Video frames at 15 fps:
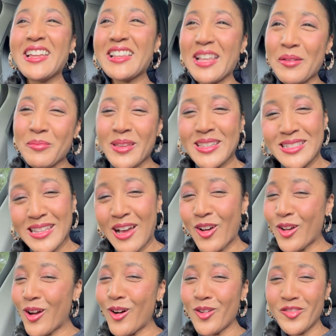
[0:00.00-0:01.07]
That means now
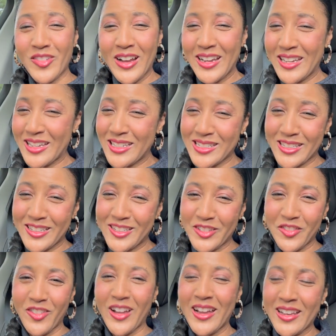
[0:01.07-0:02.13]
all fighting is a good
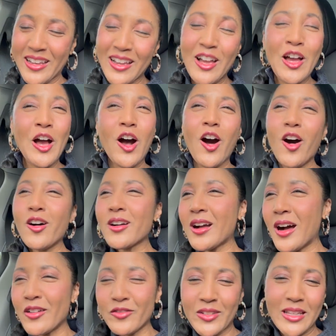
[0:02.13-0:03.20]
fighting. All
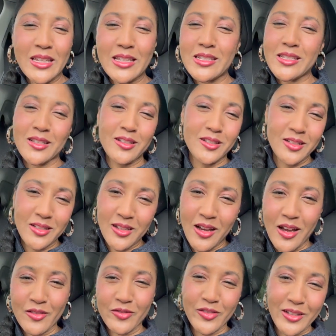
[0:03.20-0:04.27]
conflict is a good
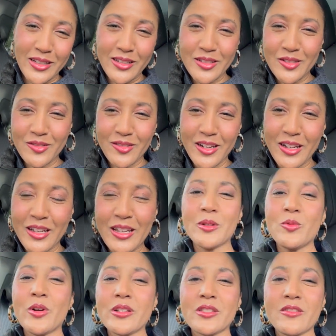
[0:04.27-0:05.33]
conflict, right? You
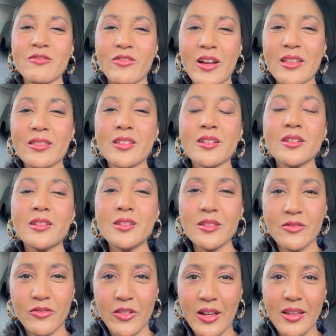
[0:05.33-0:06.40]
want to fight the
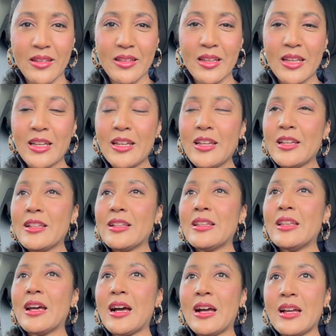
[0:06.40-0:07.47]
good fight,
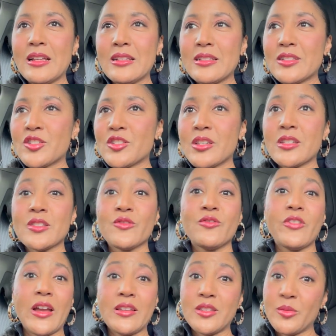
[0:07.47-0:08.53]
not just
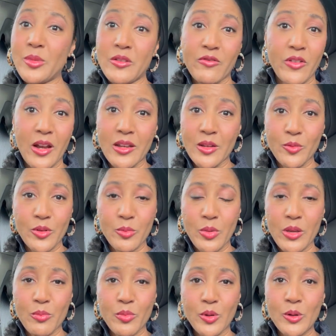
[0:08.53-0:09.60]
fight to be fighting with
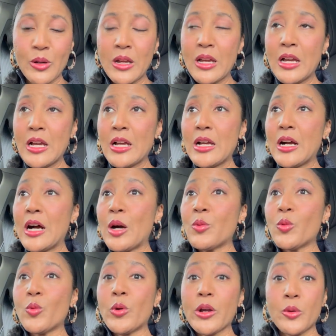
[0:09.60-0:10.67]
people.
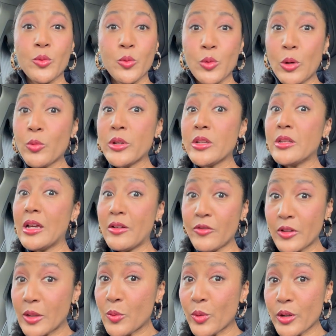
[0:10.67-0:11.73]
What we
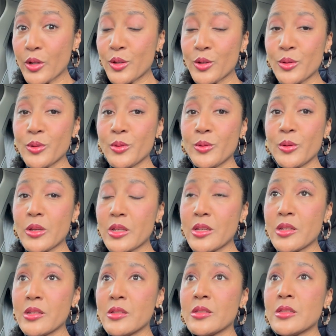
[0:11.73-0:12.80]
definitely want to do
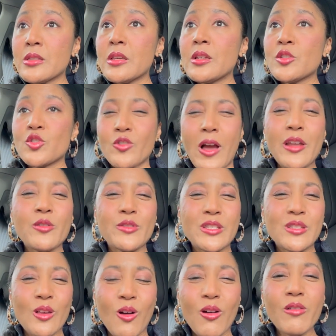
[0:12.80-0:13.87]
is try to
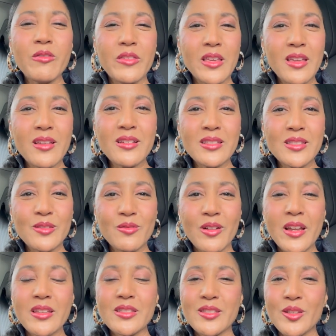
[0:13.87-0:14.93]
resolve things,
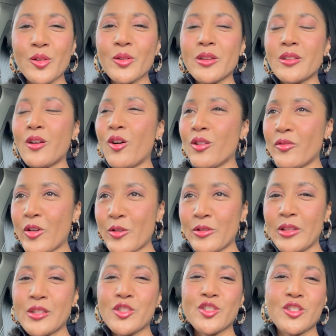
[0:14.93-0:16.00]
right? So in all of our
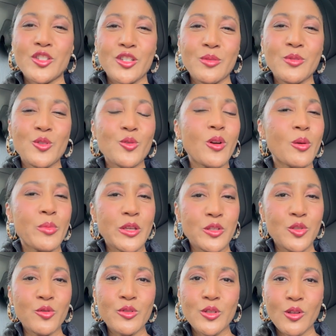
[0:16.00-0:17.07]
relationships, do our
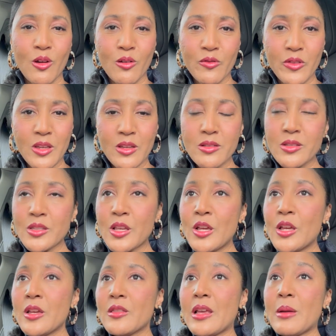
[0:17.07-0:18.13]
best to resolve things.
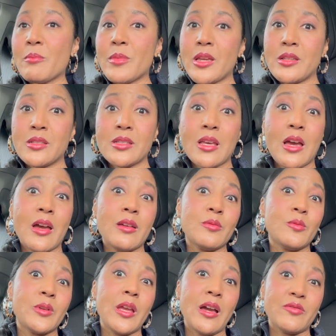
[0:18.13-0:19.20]
That means that
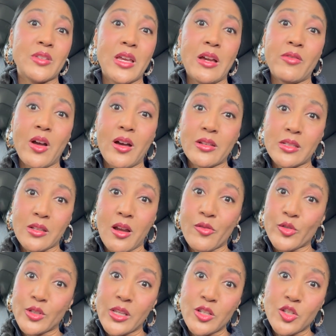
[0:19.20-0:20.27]
we have to have honest
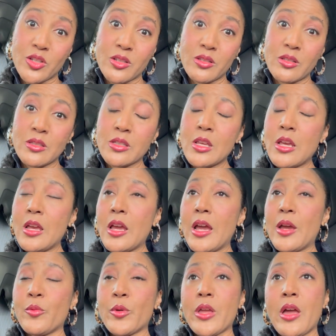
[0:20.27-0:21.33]
conversations
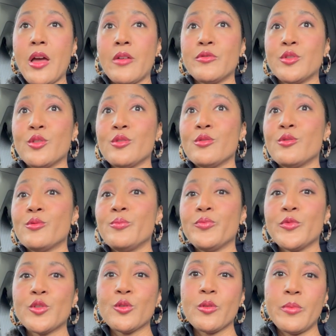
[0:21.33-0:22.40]
and we have to
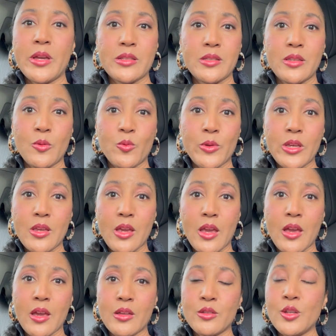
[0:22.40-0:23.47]
do the best that we
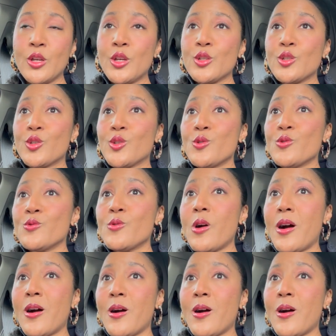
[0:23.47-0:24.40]
can to,